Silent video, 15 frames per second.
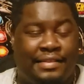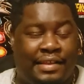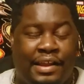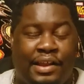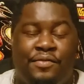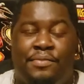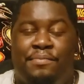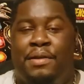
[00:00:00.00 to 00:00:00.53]

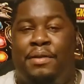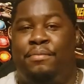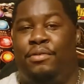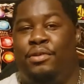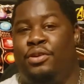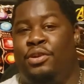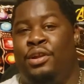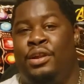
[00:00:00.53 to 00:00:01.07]
there
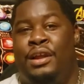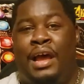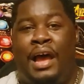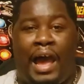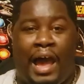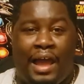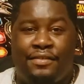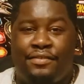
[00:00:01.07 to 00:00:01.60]
remember
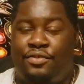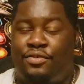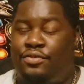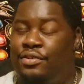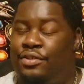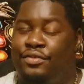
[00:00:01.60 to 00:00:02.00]
high school.